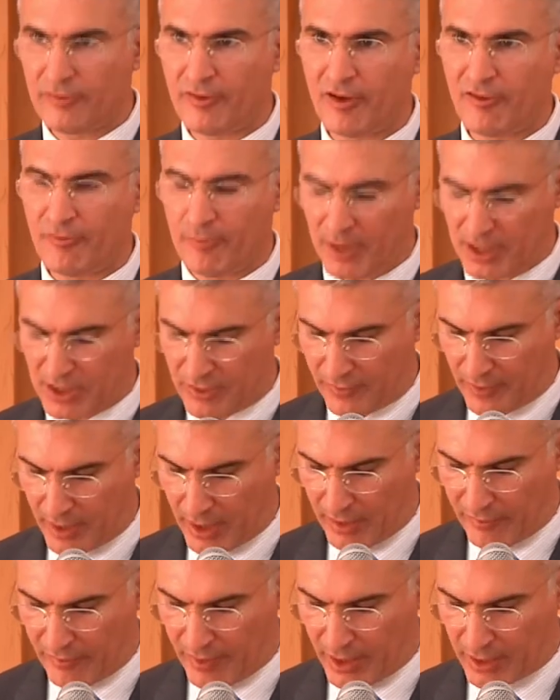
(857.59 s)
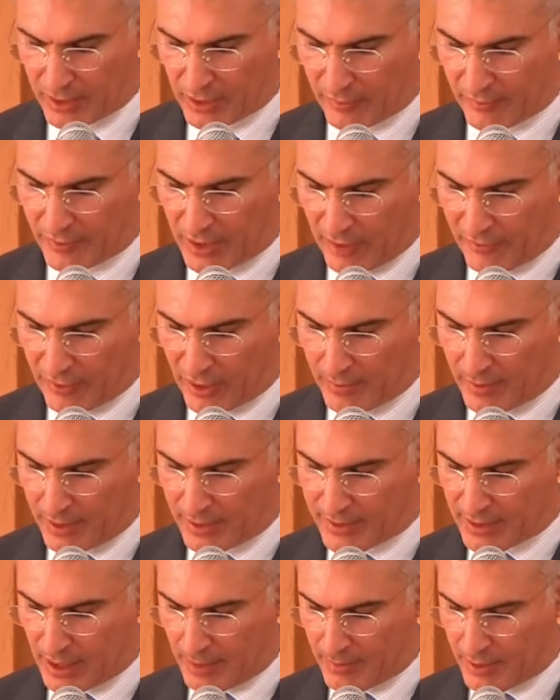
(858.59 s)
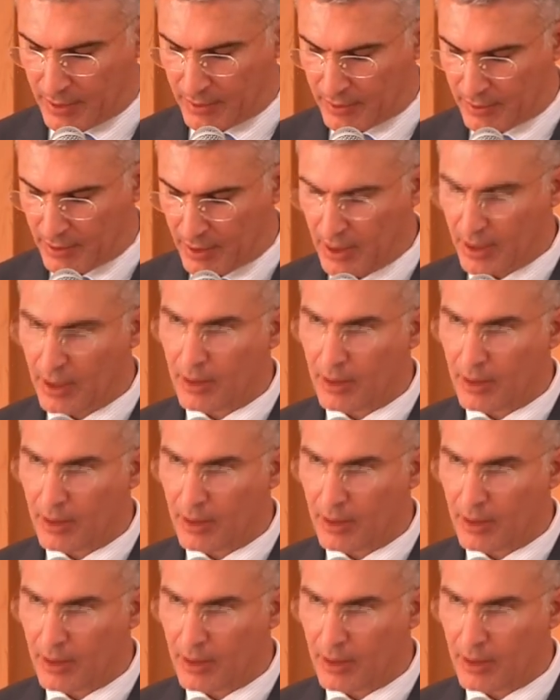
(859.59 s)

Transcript: 5+5 Heads of Government Summit